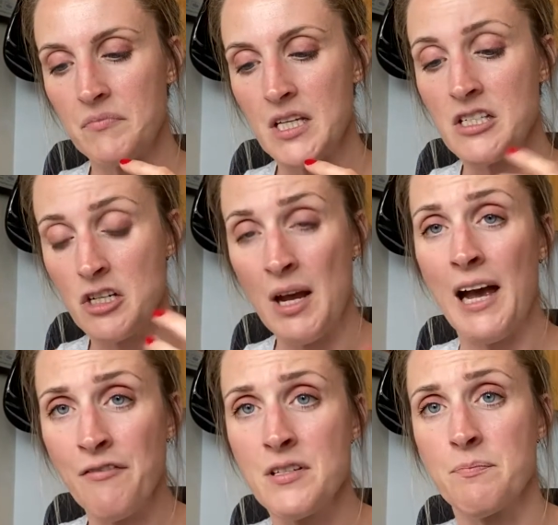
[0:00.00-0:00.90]
So you
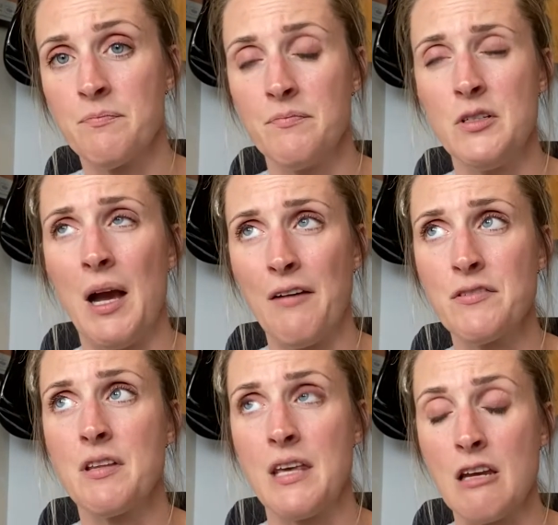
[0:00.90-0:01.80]
have to
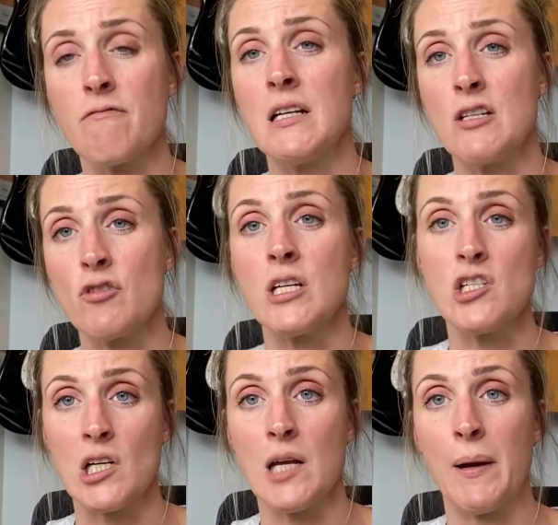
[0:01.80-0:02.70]
think really
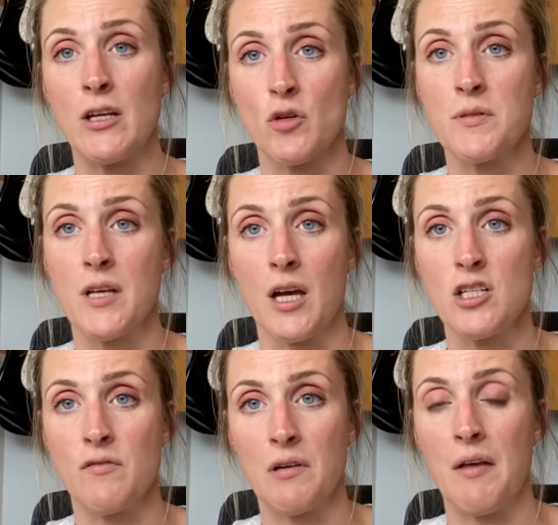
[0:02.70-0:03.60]
strategically about your job
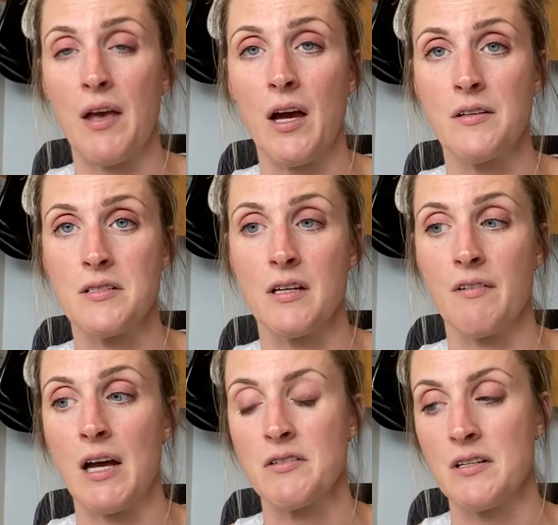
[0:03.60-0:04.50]
search if you're out there hunting
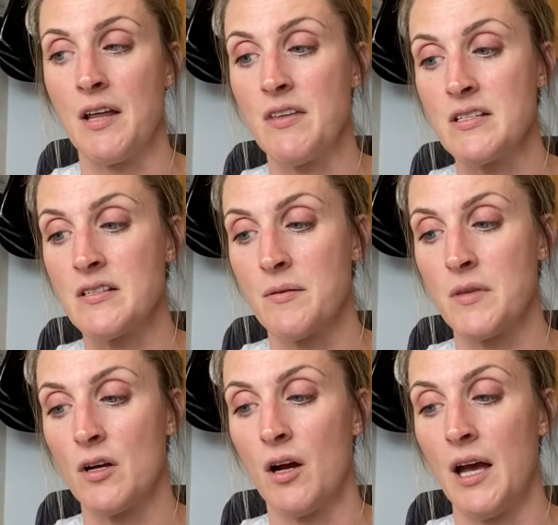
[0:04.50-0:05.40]
around, and this is
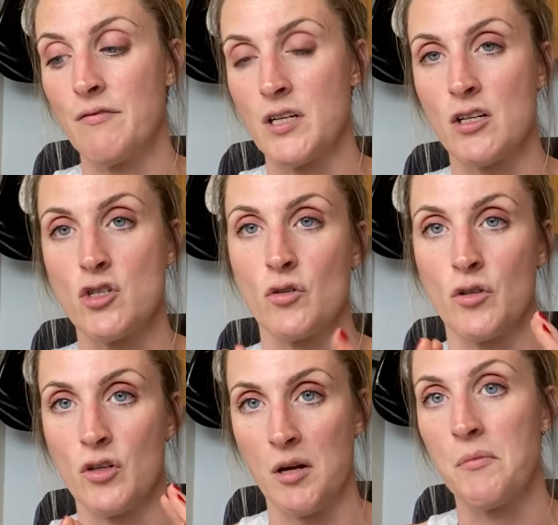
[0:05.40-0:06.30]
something I have touched on a
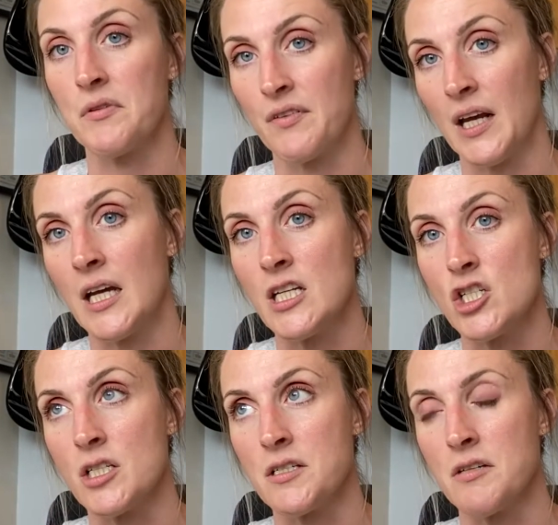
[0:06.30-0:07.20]
number of
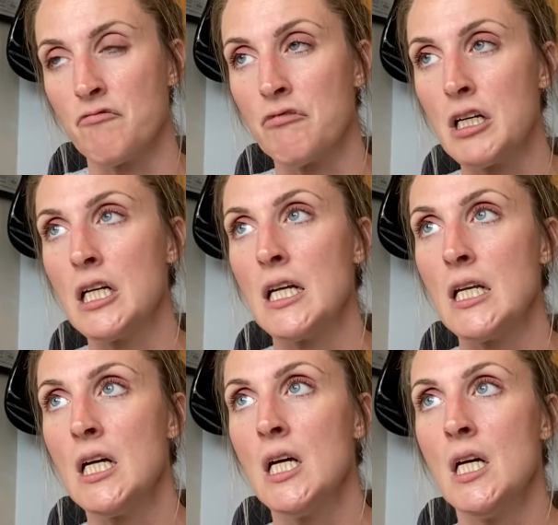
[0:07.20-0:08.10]
occasions, and
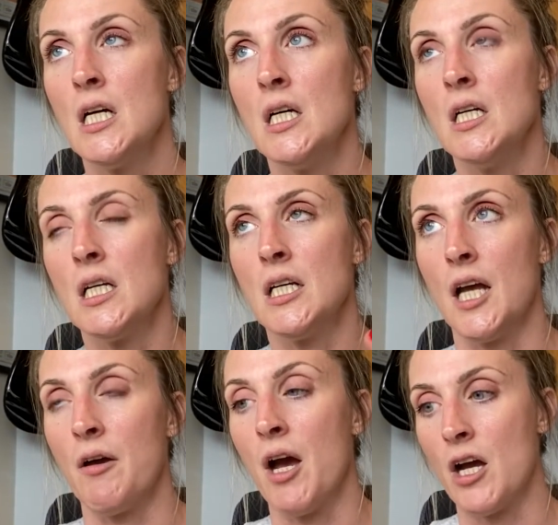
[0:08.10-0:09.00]
really
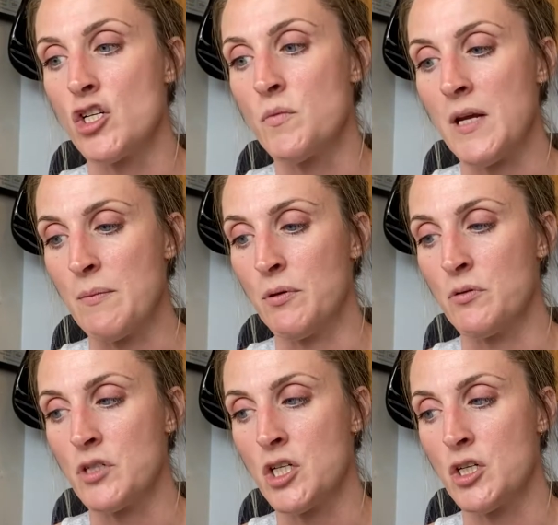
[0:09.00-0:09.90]
urged
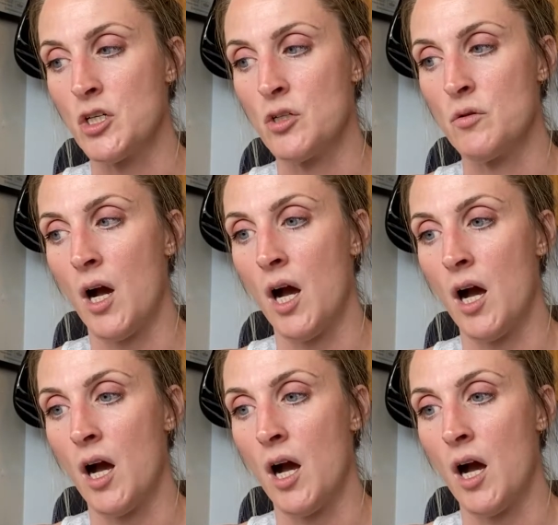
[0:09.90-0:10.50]
people to